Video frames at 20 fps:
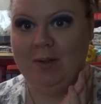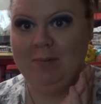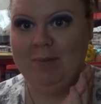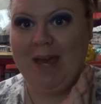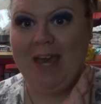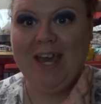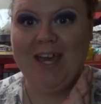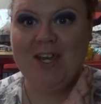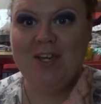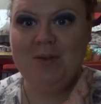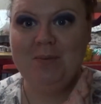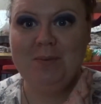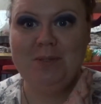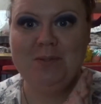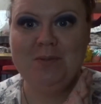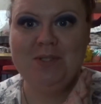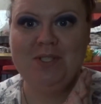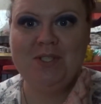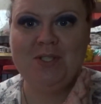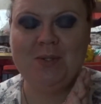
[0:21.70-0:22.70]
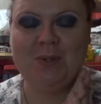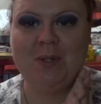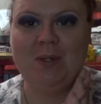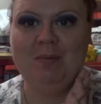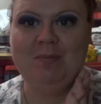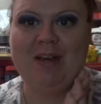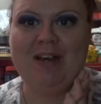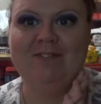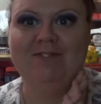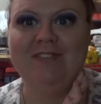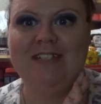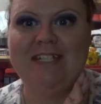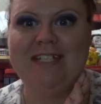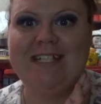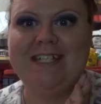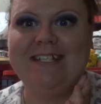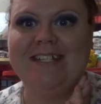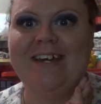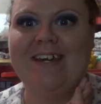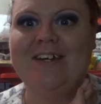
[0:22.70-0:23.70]
I hope you enjoy my
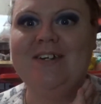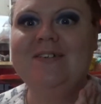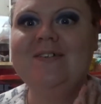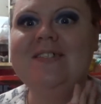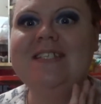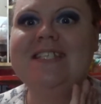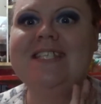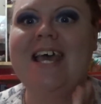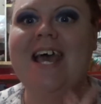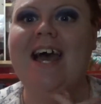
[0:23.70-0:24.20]
videos.